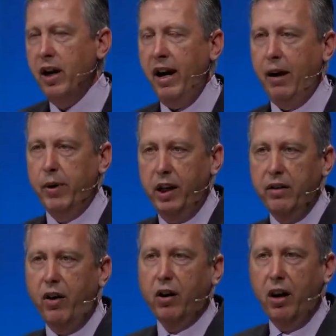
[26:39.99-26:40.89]
and we live
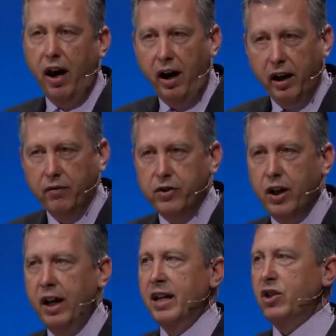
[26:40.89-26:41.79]
our lives
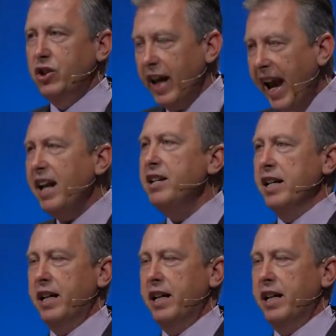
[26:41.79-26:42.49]
standing